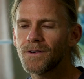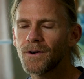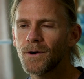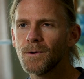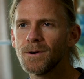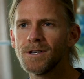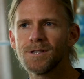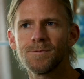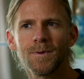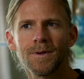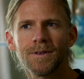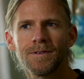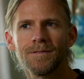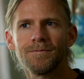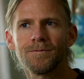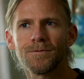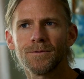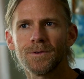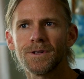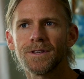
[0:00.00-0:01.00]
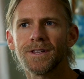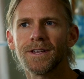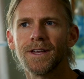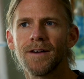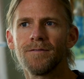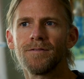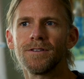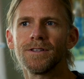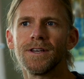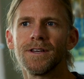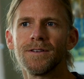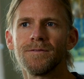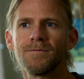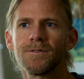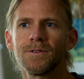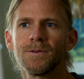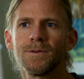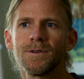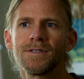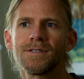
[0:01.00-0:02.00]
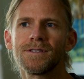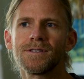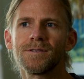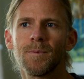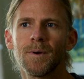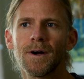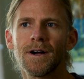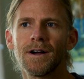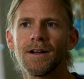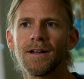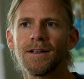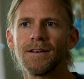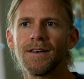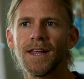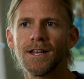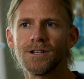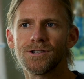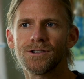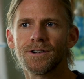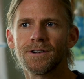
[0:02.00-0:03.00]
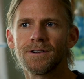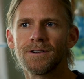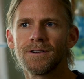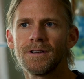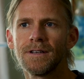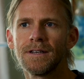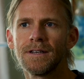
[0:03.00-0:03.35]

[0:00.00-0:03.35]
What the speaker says: always been really heavily influenced by nature.